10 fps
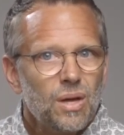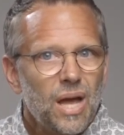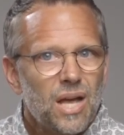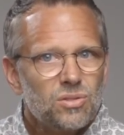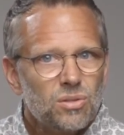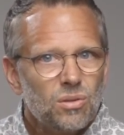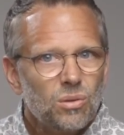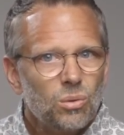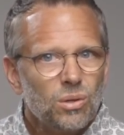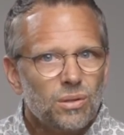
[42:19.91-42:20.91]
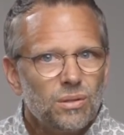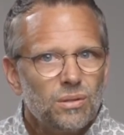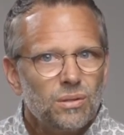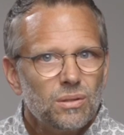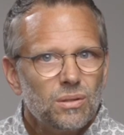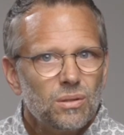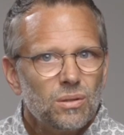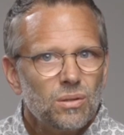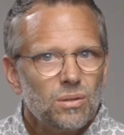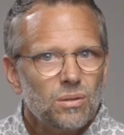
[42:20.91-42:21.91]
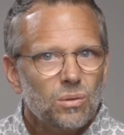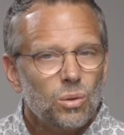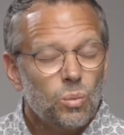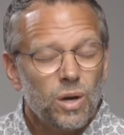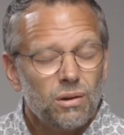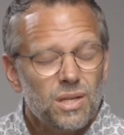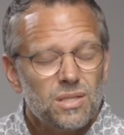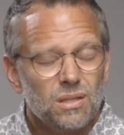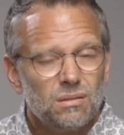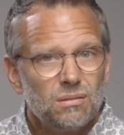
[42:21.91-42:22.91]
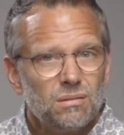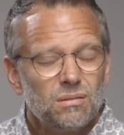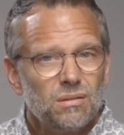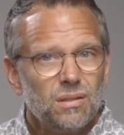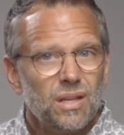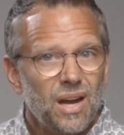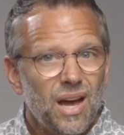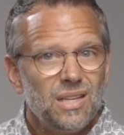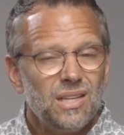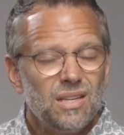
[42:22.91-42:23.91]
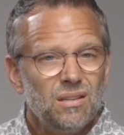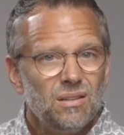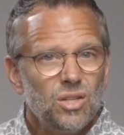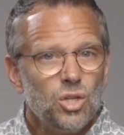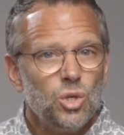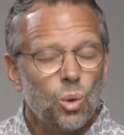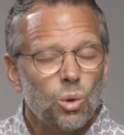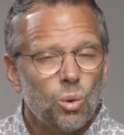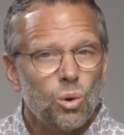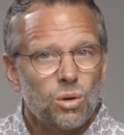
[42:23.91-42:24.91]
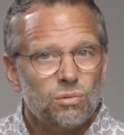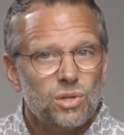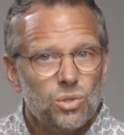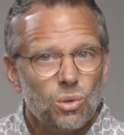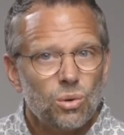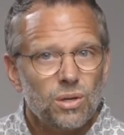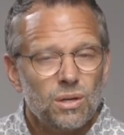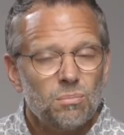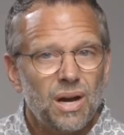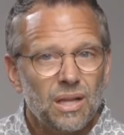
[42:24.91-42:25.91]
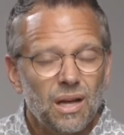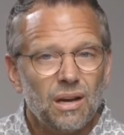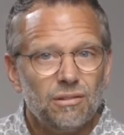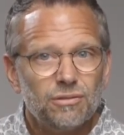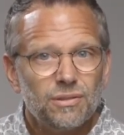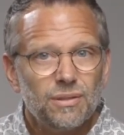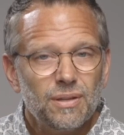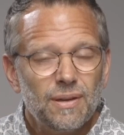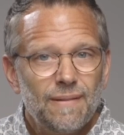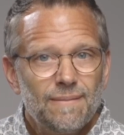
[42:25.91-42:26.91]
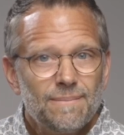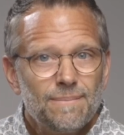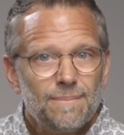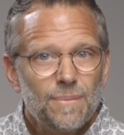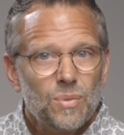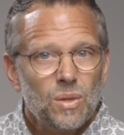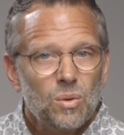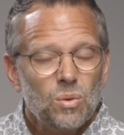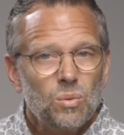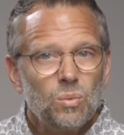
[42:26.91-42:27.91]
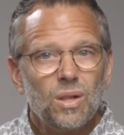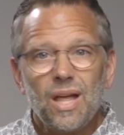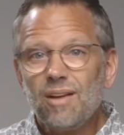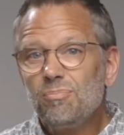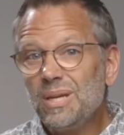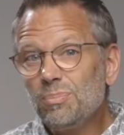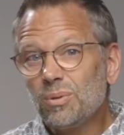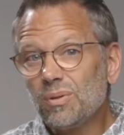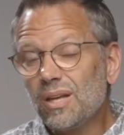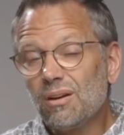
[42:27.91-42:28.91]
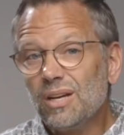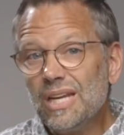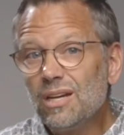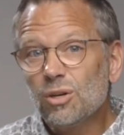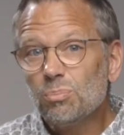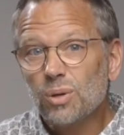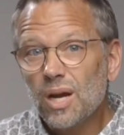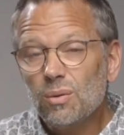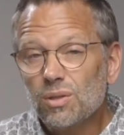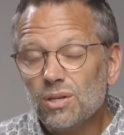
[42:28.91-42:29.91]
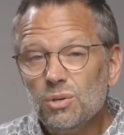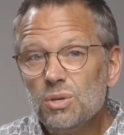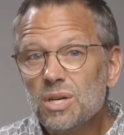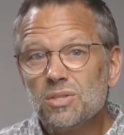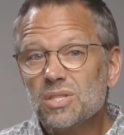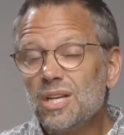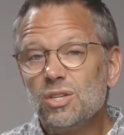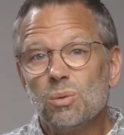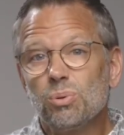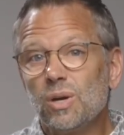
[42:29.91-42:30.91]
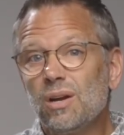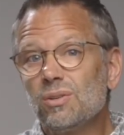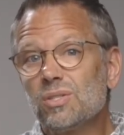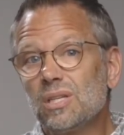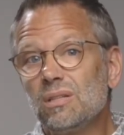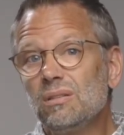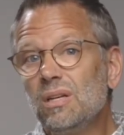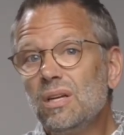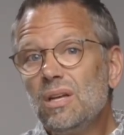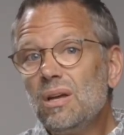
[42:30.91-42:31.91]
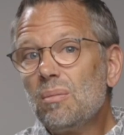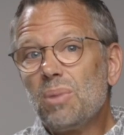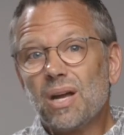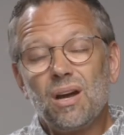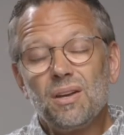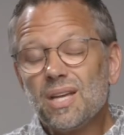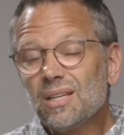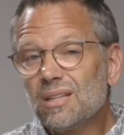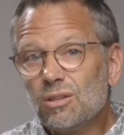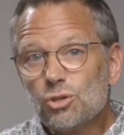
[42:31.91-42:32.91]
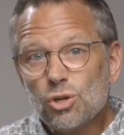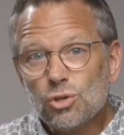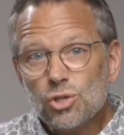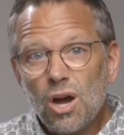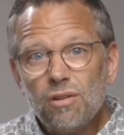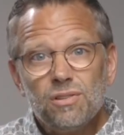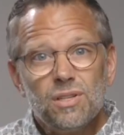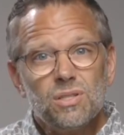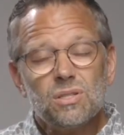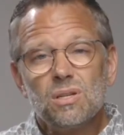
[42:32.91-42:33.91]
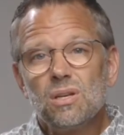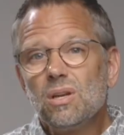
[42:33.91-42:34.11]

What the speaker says: ask the Lord. Lord, where is it that I need your order restored in my life? We'll have people that are eager to pray with you. You can send your prayers in by contacting the church office,